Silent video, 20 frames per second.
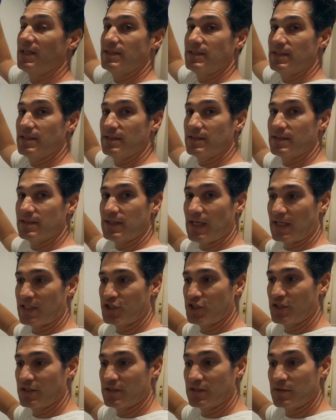in
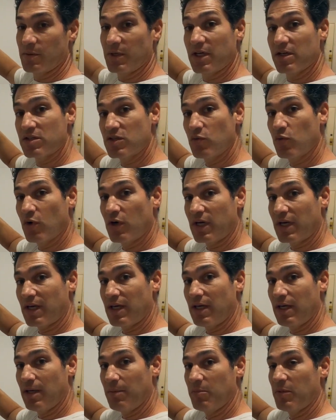sections because you want
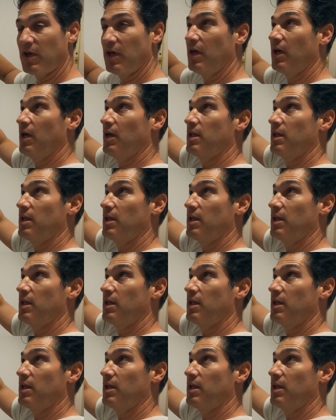to keep